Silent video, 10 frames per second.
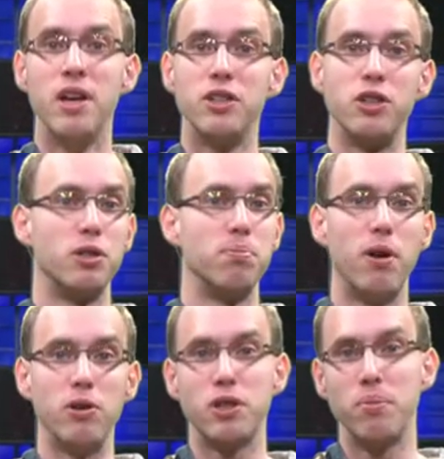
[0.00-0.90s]
So
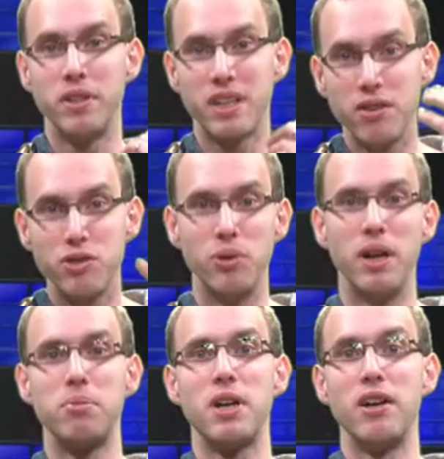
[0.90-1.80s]
suppose someone gives you an
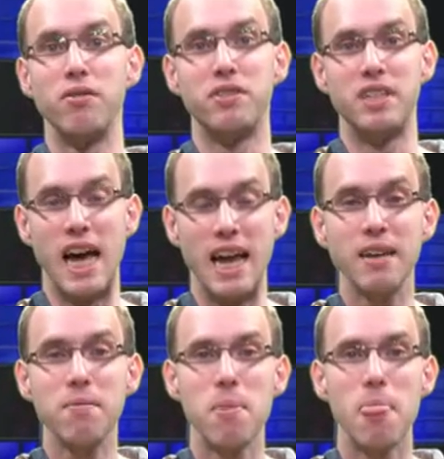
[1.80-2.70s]
epsilon of
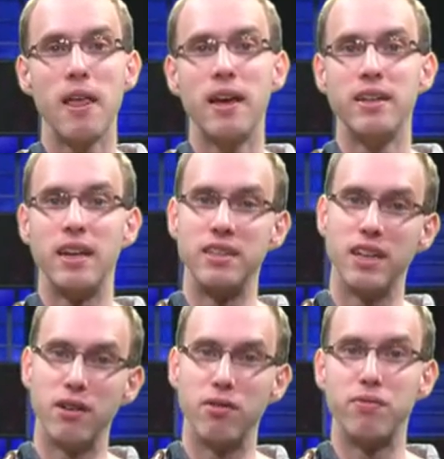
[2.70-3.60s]
10, then
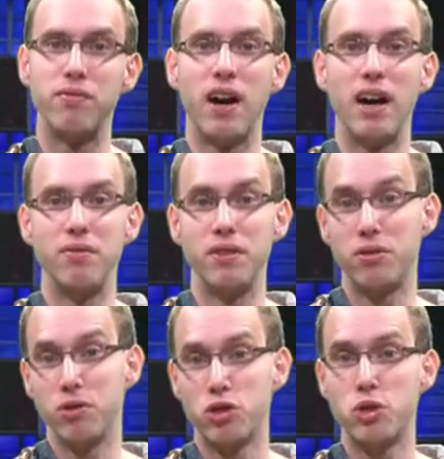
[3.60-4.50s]
10 over 5
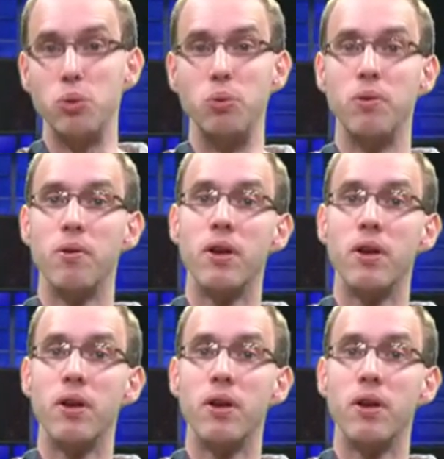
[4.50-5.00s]
equals 2